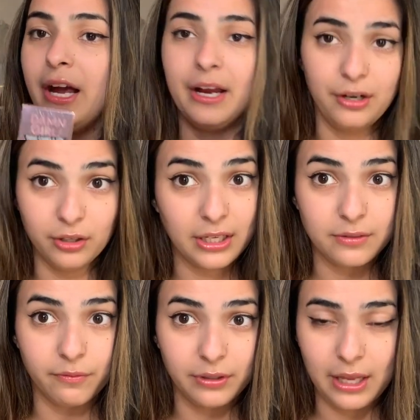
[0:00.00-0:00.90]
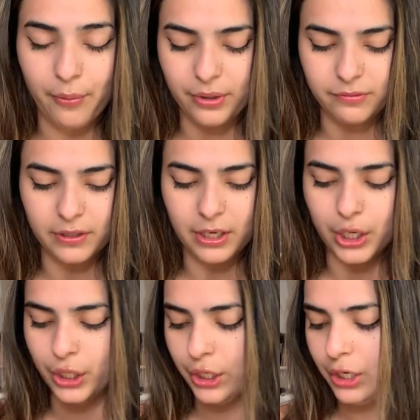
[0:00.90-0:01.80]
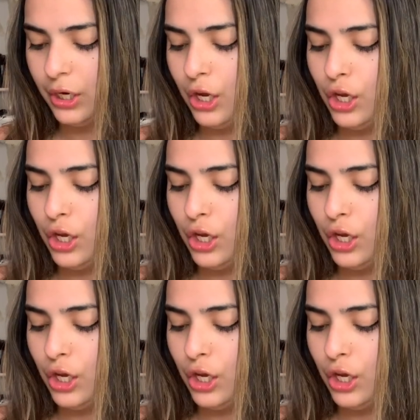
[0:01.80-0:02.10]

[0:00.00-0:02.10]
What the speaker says: and I know that one is really good.